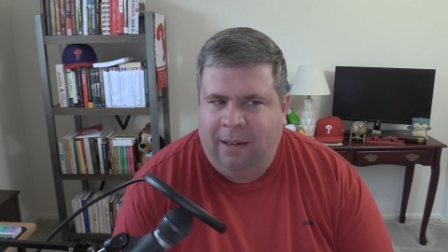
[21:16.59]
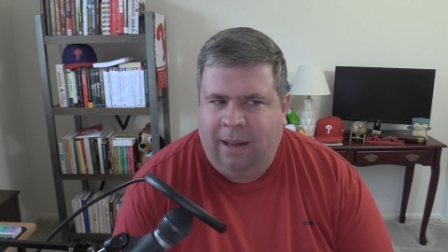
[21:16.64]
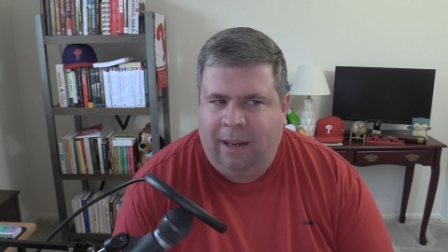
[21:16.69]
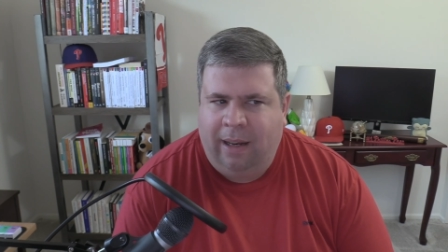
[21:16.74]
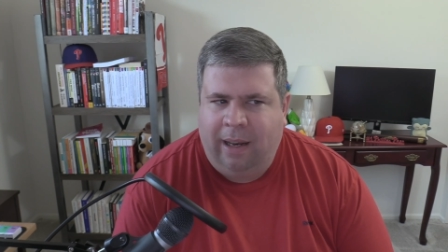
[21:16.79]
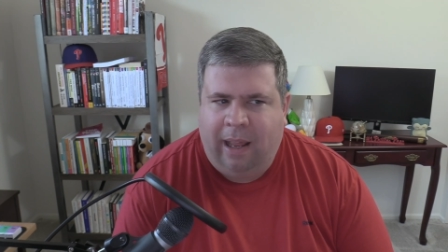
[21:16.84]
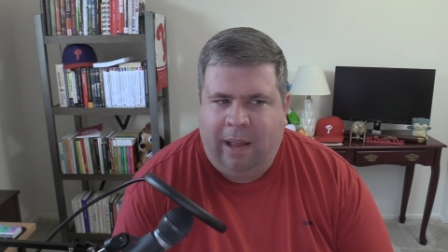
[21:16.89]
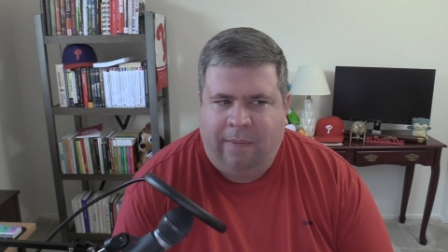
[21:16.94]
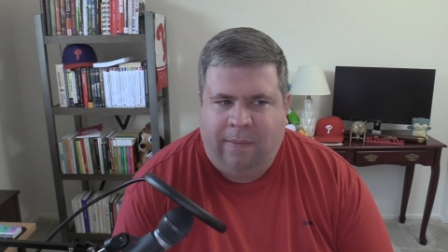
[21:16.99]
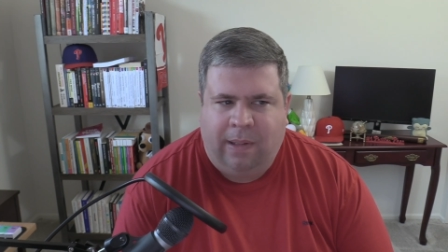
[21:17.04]

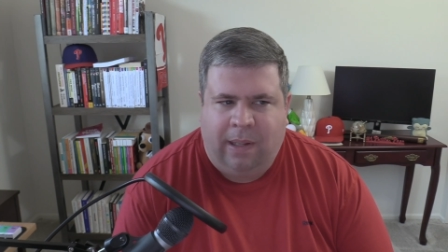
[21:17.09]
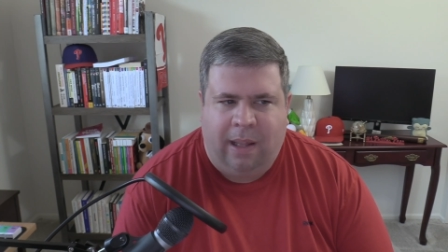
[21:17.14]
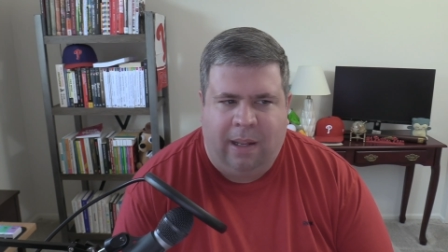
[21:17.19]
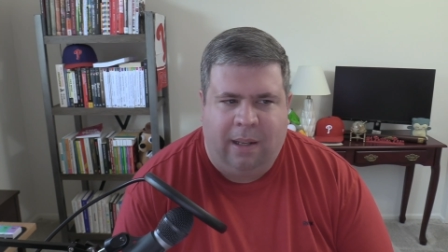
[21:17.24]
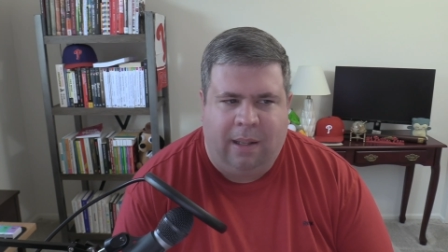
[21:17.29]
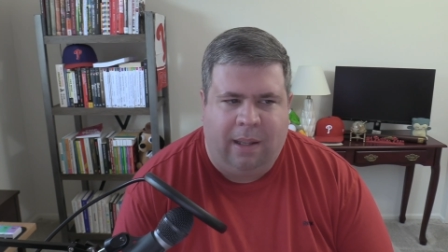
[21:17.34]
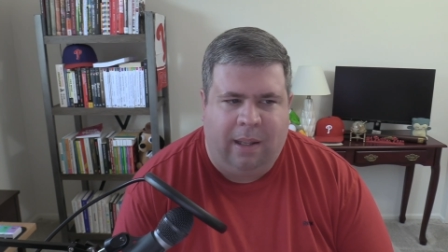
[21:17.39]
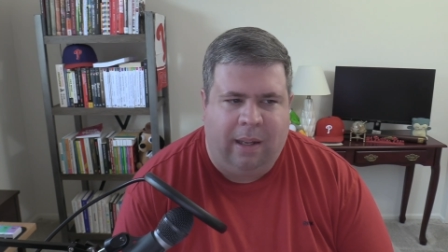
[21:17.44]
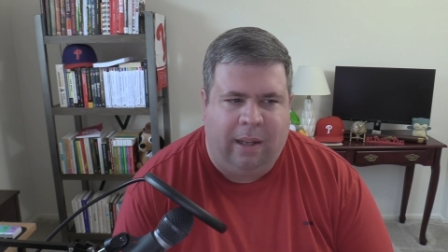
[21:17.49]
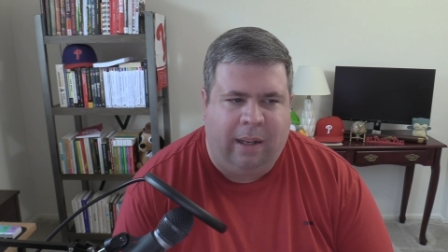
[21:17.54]
and to have a
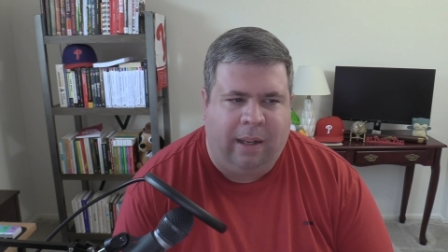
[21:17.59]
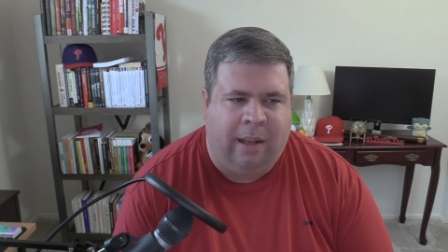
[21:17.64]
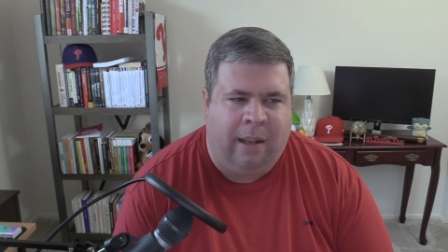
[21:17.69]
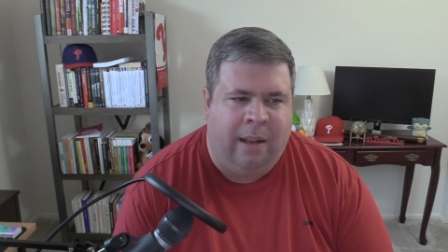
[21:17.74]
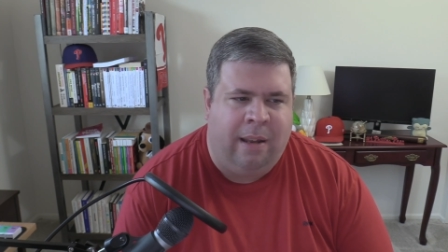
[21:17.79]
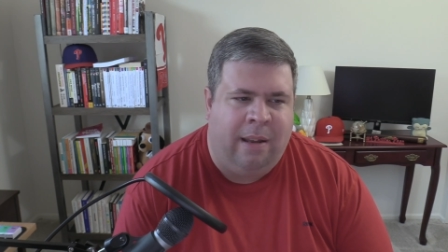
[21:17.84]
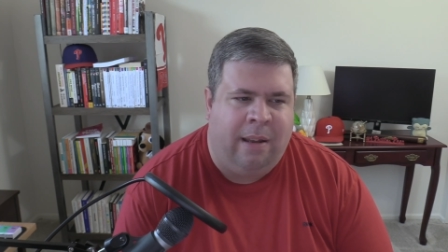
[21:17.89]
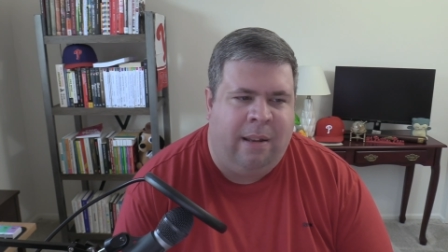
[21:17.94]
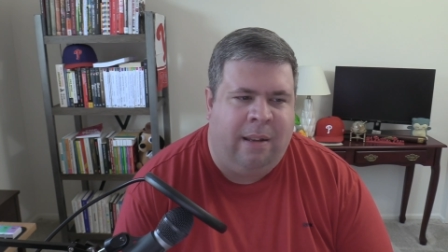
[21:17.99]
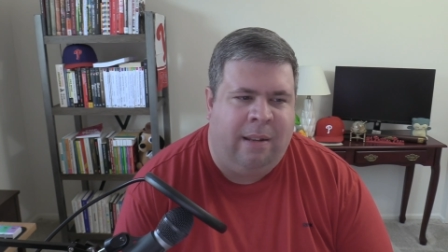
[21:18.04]
lot of like
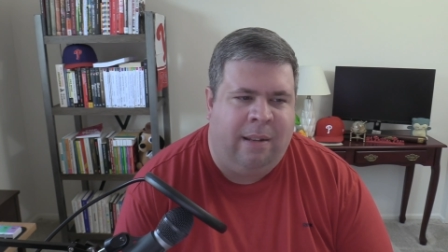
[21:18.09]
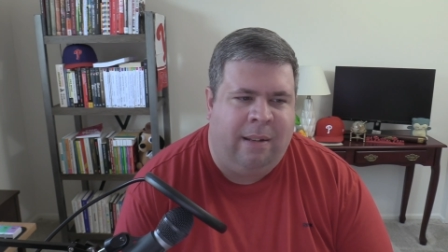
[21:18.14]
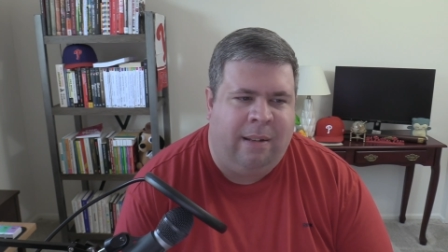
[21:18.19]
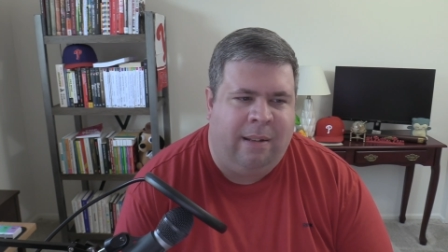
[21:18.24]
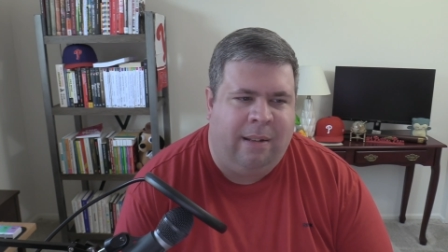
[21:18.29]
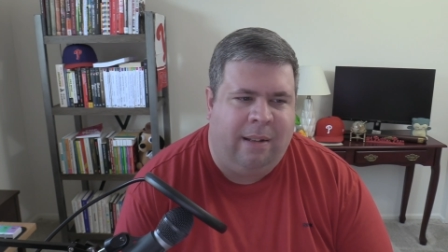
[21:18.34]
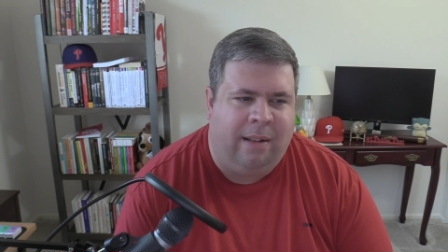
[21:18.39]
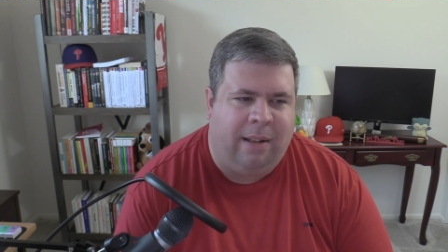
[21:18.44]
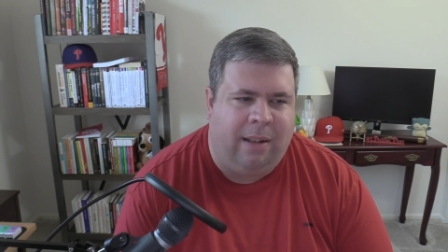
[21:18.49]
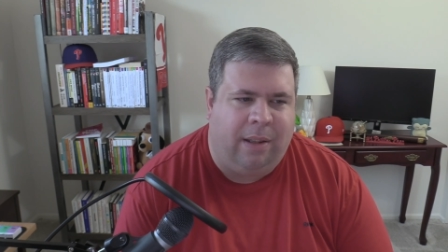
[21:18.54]

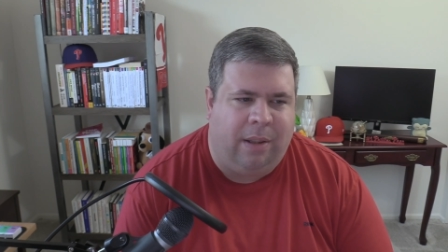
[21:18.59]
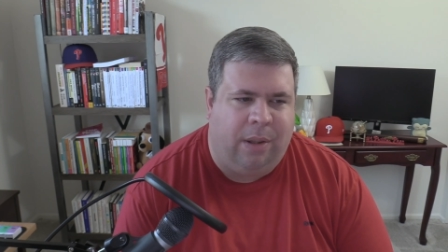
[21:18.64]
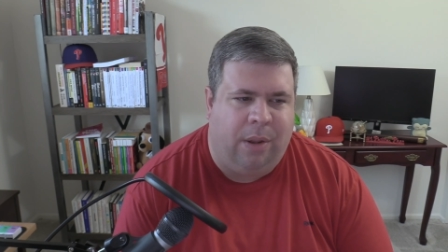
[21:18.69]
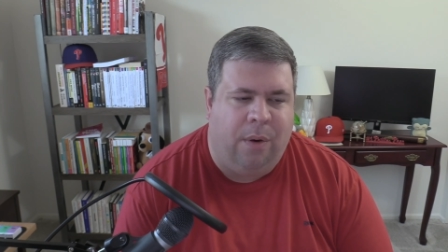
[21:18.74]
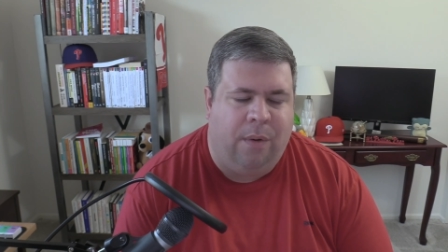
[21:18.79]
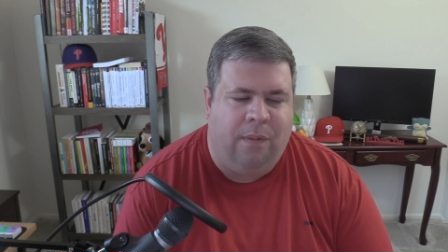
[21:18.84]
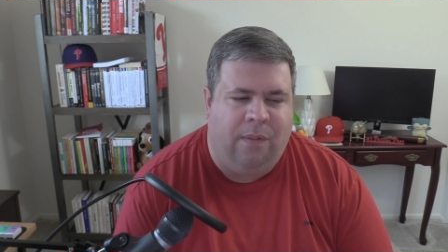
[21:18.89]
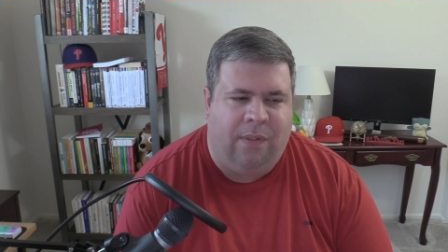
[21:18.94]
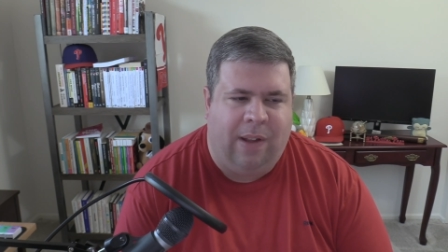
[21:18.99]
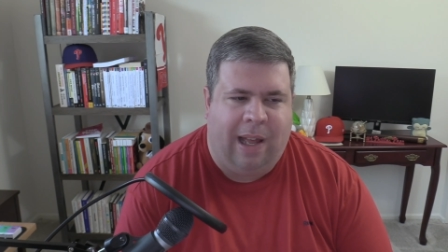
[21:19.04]

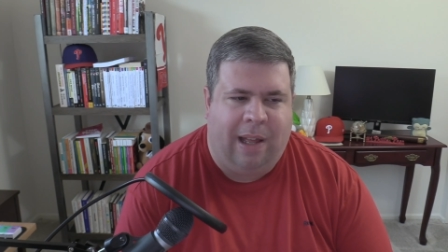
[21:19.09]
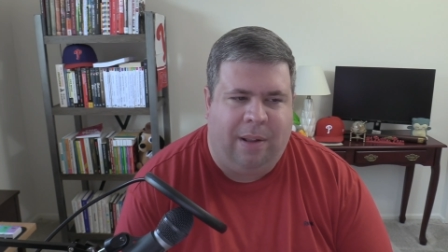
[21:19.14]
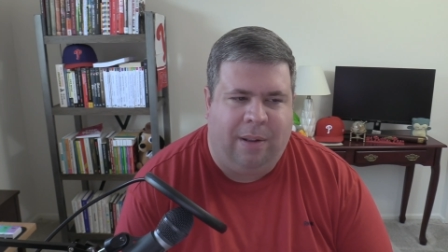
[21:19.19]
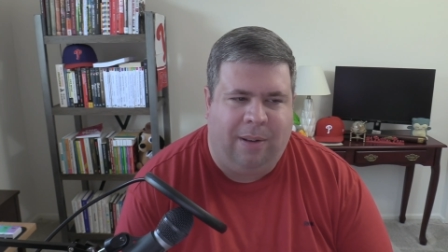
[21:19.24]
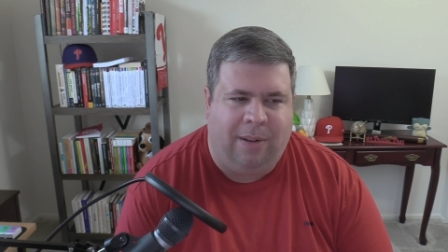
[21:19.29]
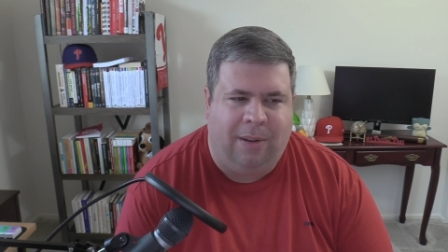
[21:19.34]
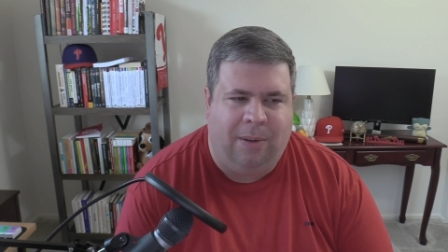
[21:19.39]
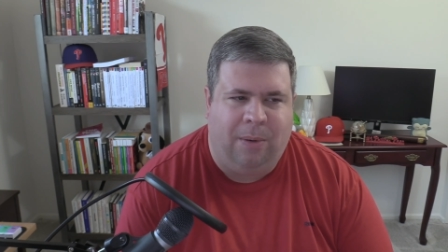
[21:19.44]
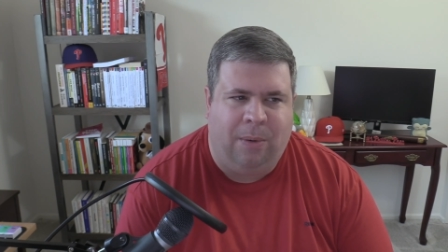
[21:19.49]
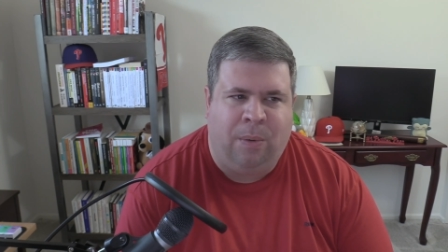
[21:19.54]
low
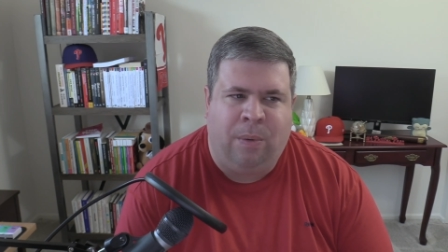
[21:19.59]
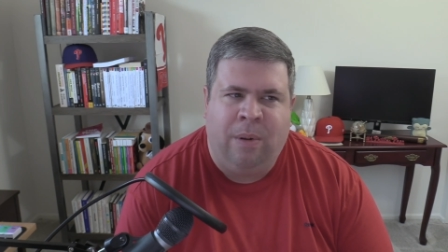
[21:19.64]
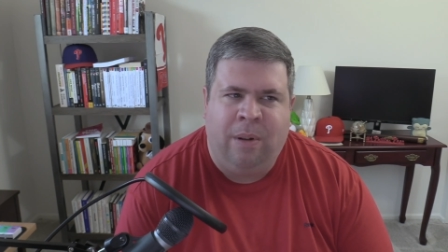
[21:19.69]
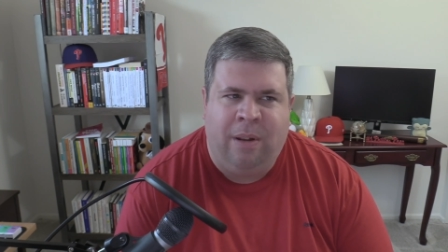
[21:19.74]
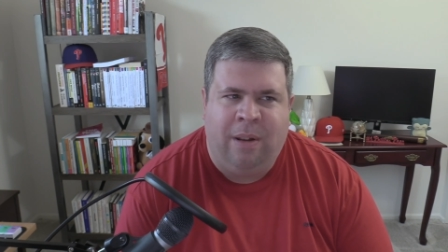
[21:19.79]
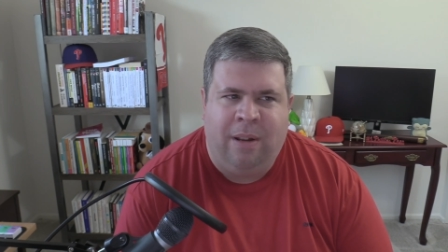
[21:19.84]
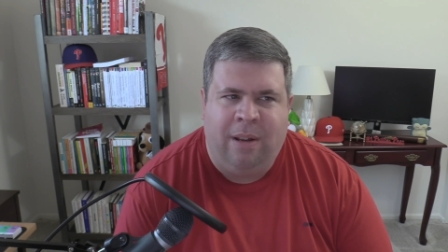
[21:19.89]
value